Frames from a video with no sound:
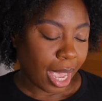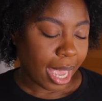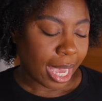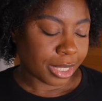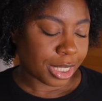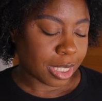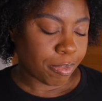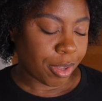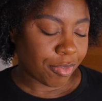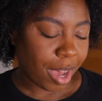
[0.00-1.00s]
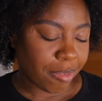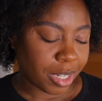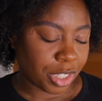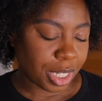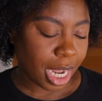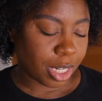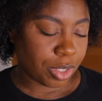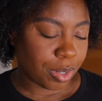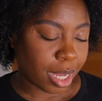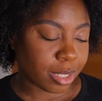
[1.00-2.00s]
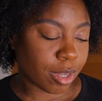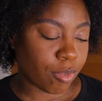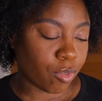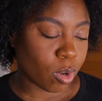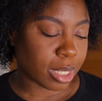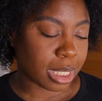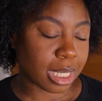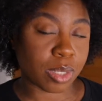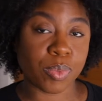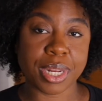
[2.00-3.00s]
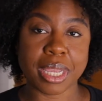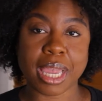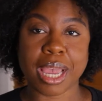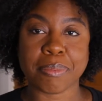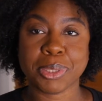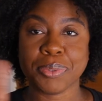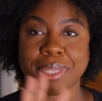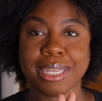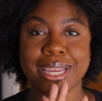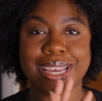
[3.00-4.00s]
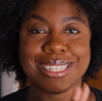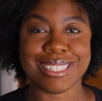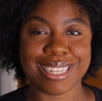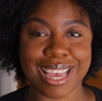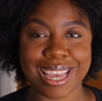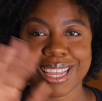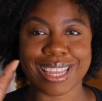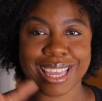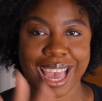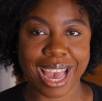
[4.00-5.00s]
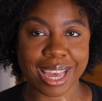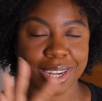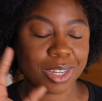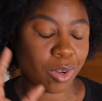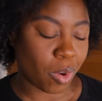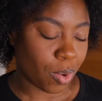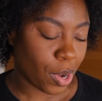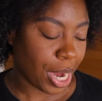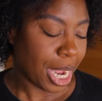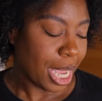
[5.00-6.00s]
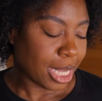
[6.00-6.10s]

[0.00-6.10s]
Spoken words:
I actually spent $592.04 when it came to the debt category.